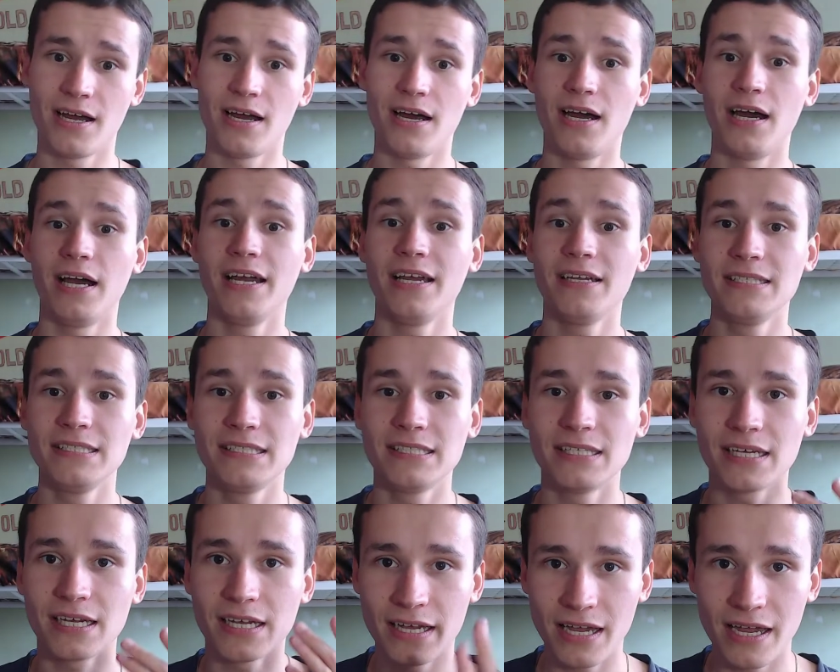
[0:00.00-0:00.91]
and
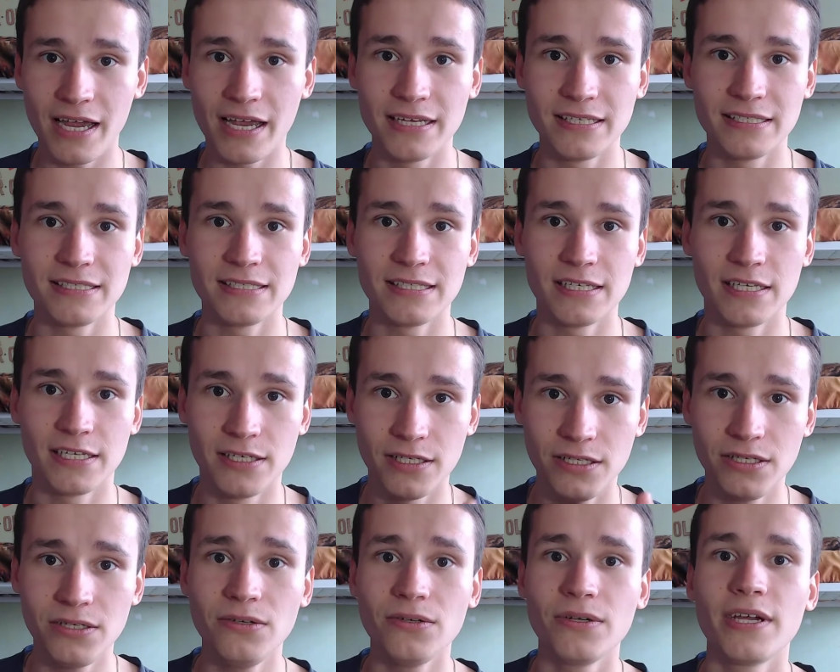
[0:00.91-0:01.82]
guys
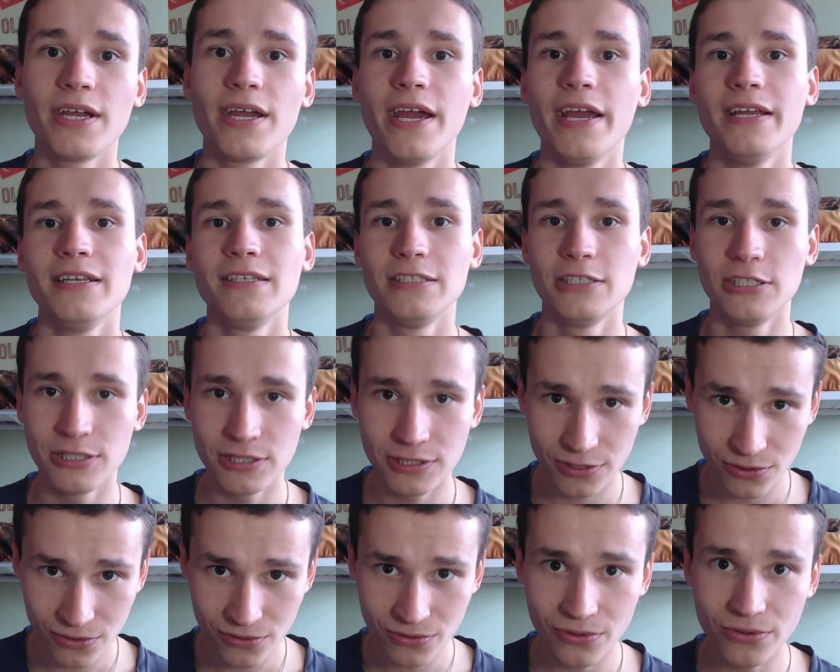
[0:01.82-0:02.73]
you can
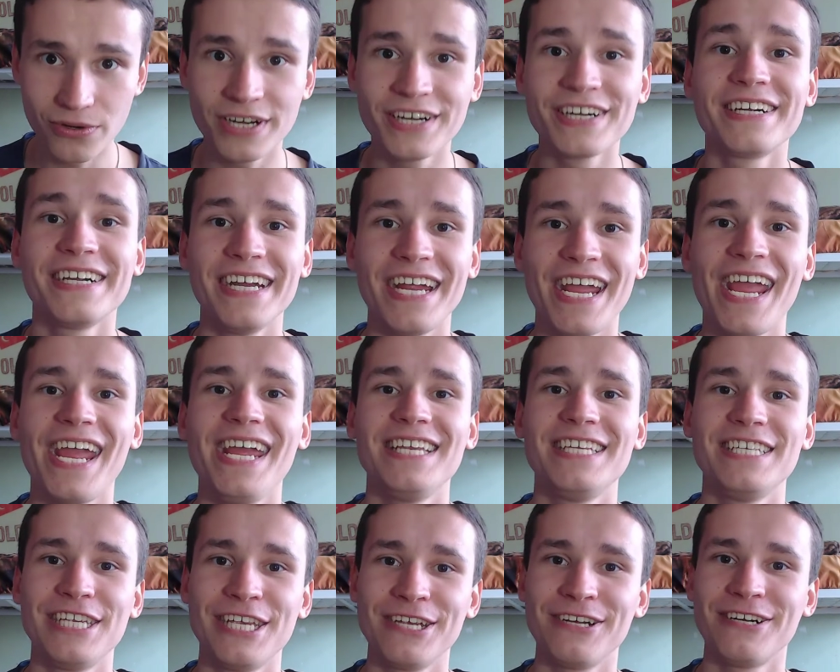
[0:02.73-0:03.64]
too
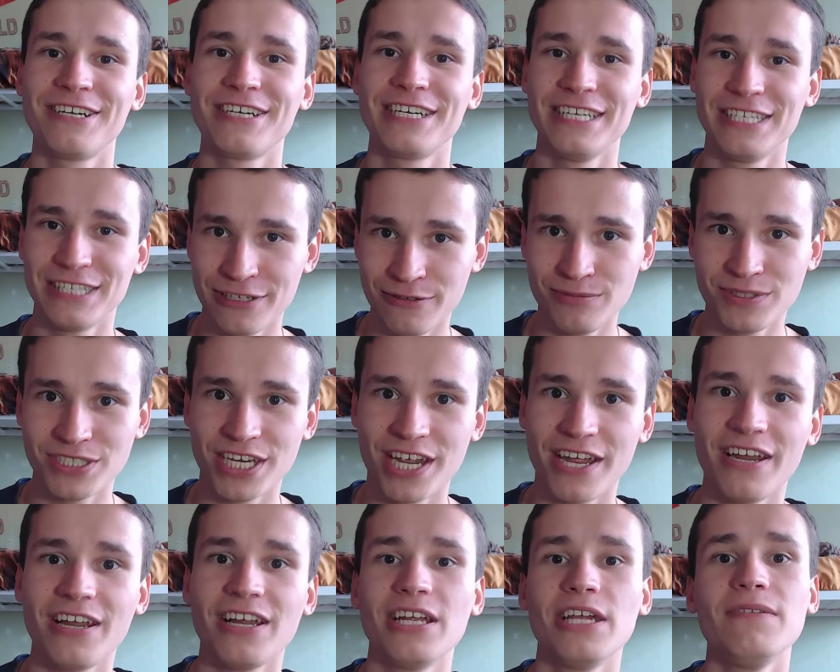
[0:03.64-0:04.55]
create your youtube
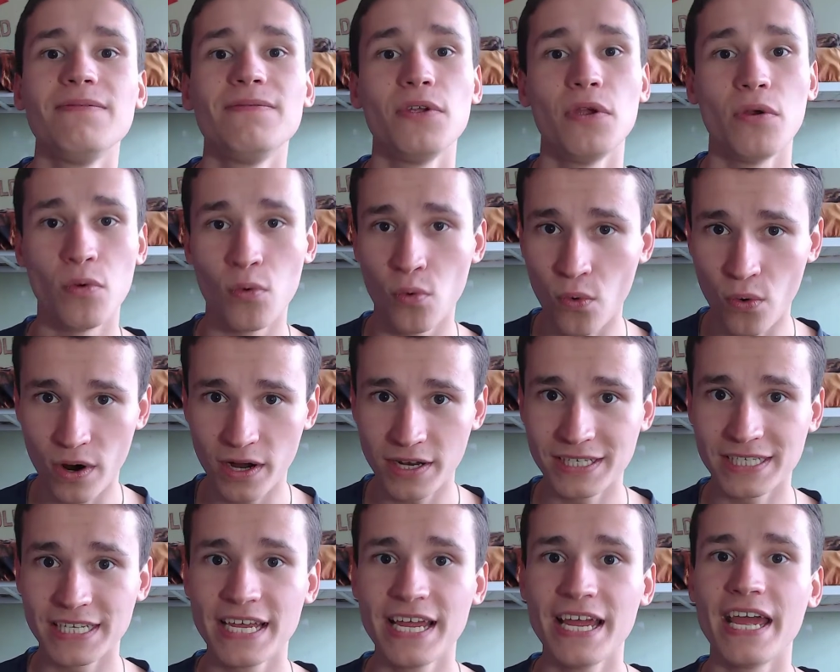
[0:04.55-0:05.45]
channel if you
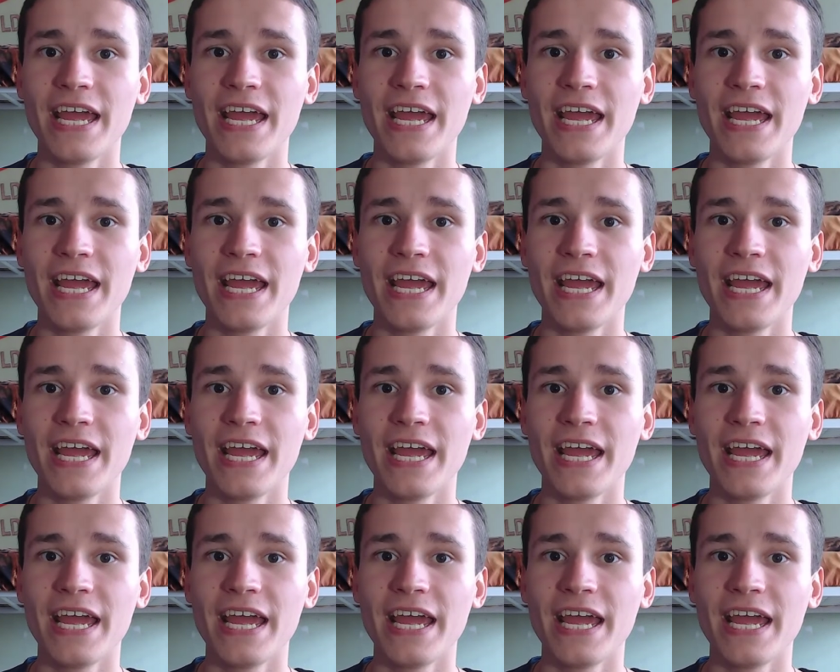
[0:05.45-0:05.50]
want